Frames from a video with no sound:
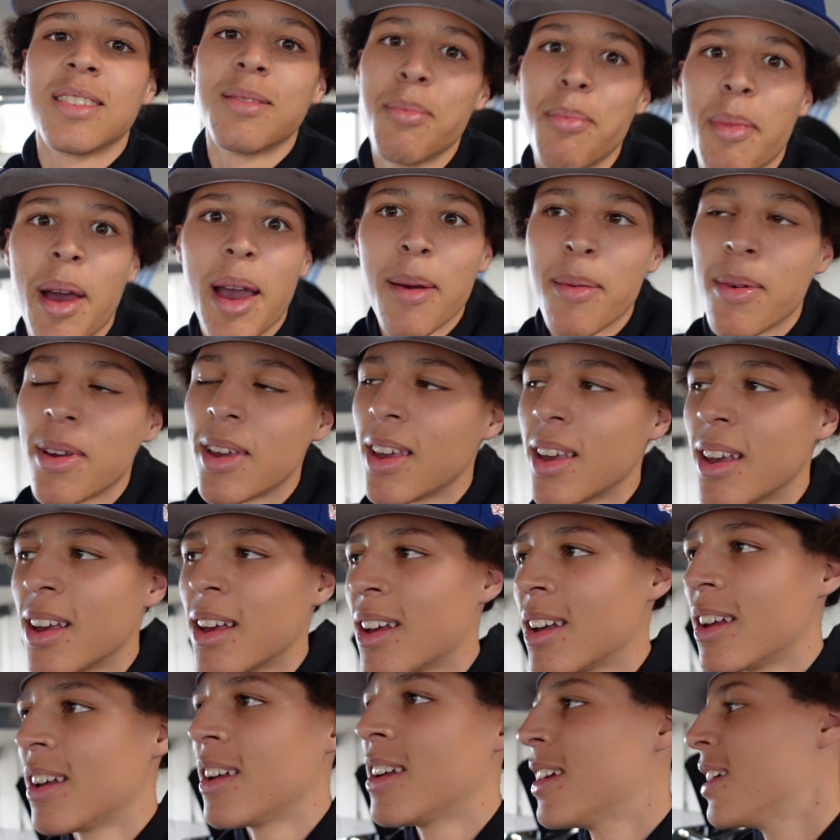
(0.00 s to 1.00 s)
maybe
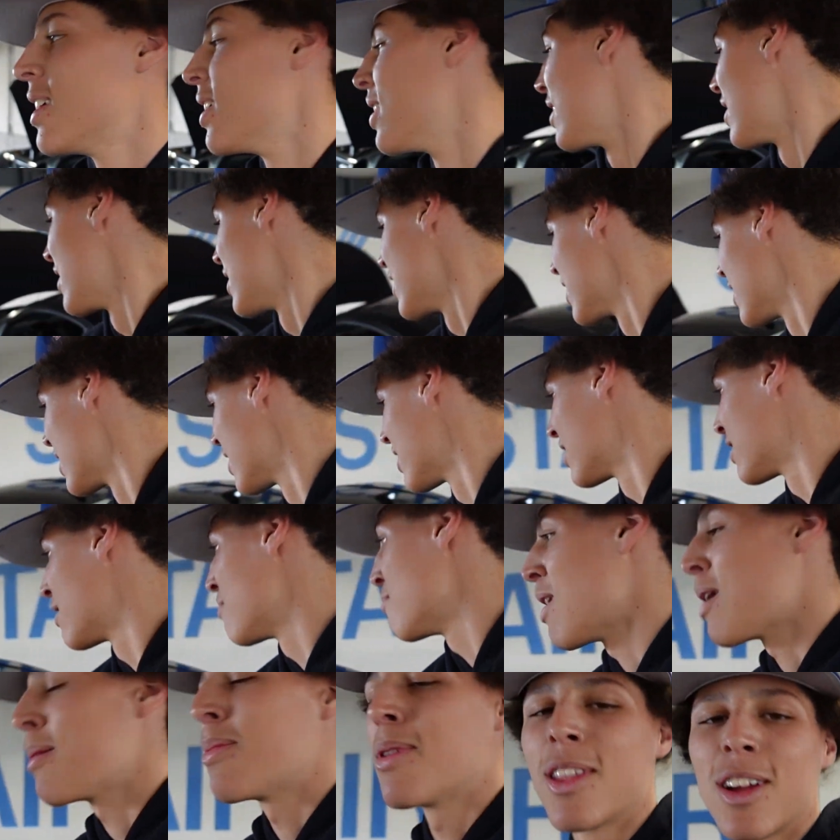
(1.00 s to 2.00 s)

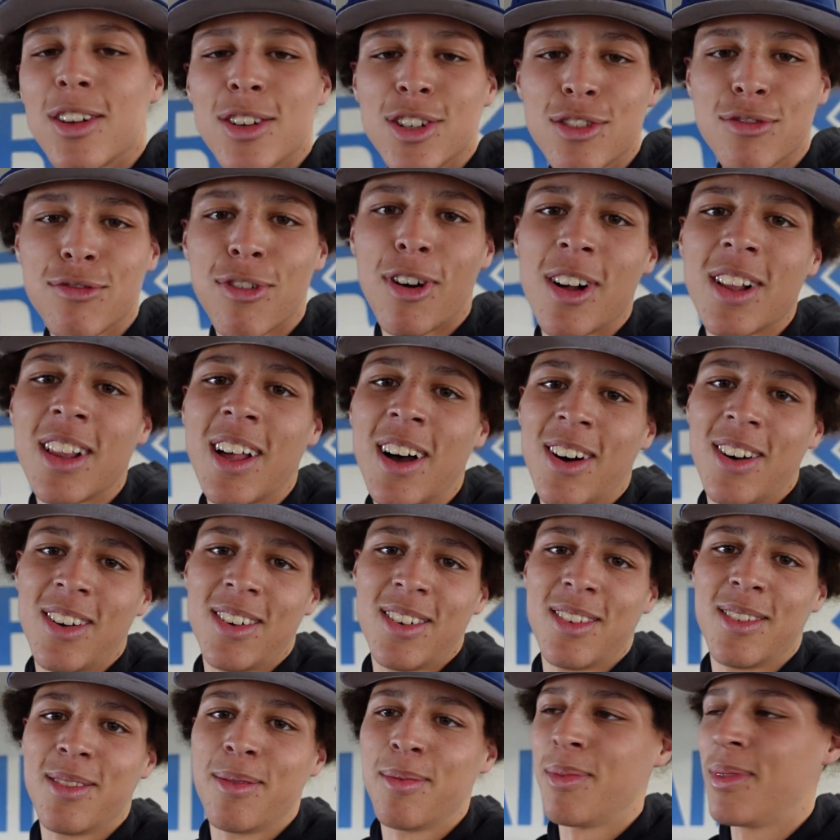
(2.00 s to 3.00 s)
they'll just fall out.
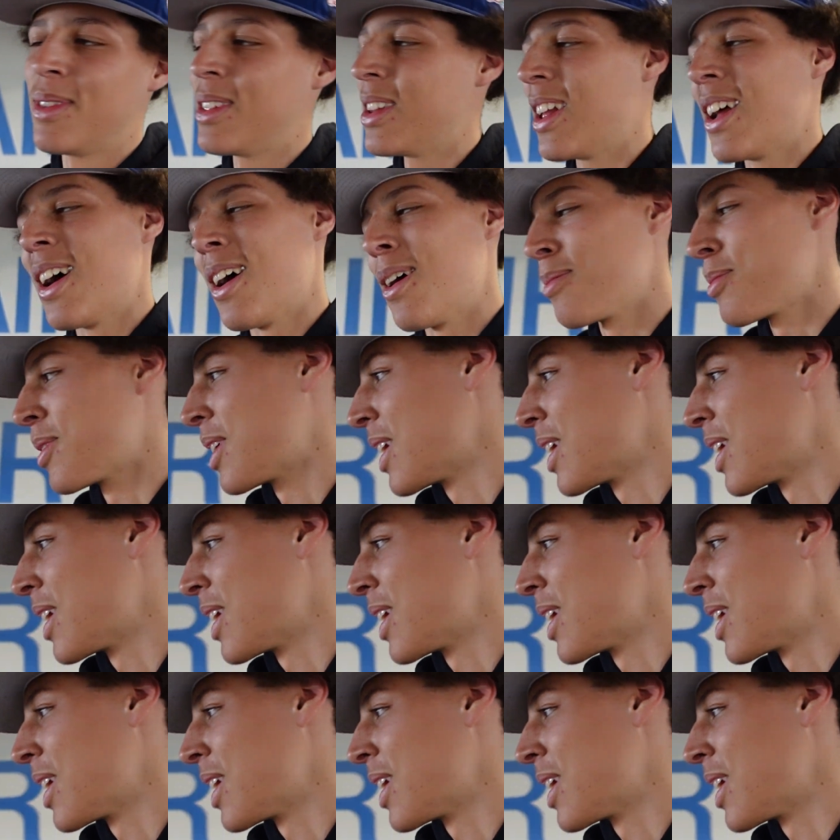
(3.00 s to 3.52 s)
No, I'm